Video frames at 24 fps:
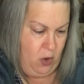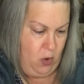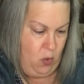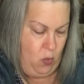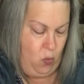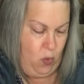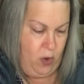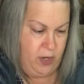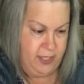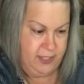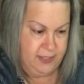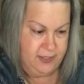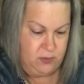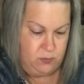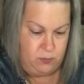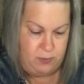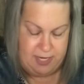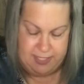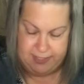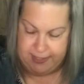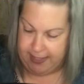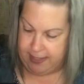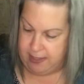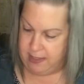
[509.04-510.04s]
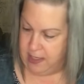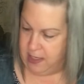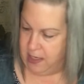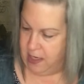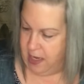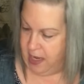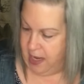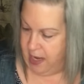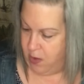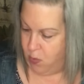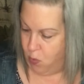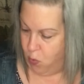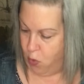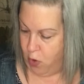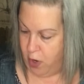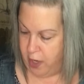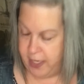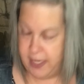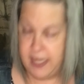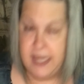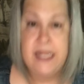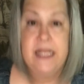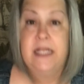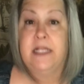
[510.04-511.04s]
One is a resin and
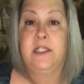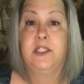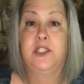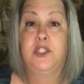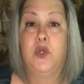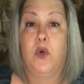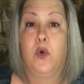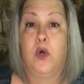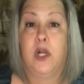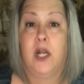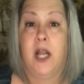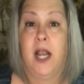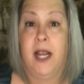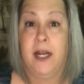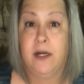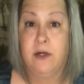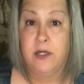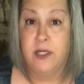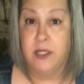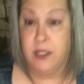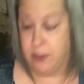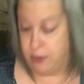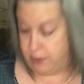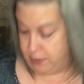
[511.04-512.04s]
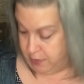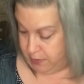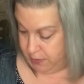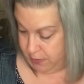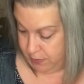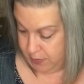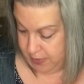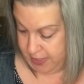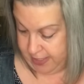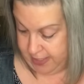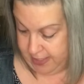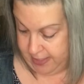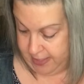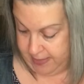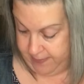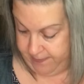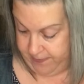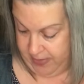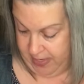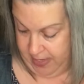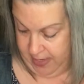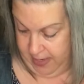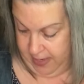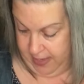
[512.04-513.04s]
one is your hardener, okay?
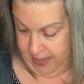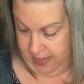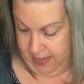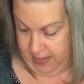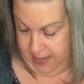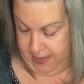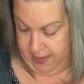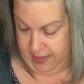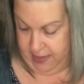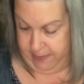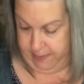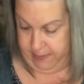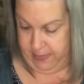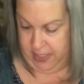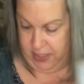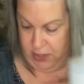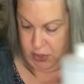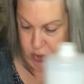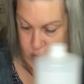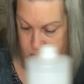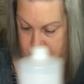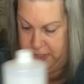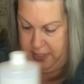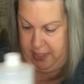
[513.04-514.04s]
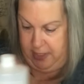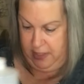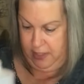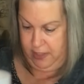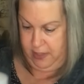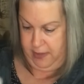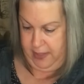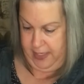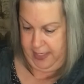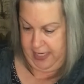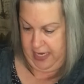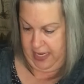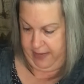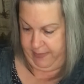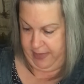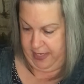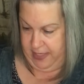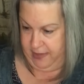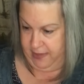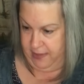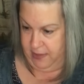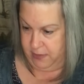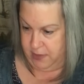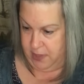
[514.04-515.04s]
And I'm going to measure here. I got my
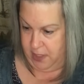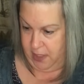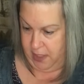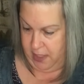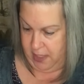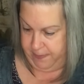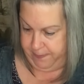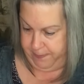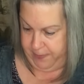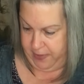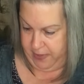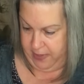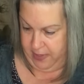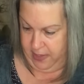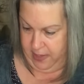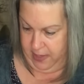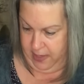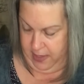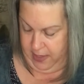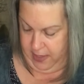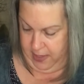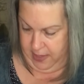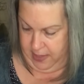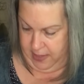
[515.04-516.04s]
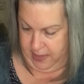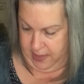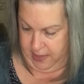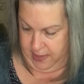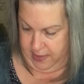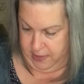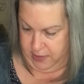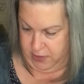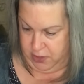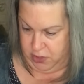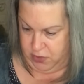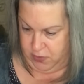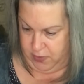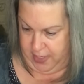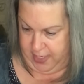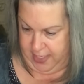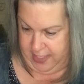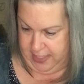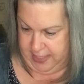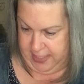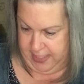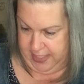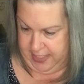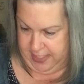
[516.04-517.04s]
little cup, and I'm going to try
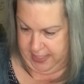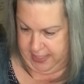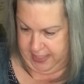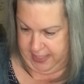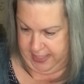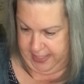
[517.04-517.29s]
to get it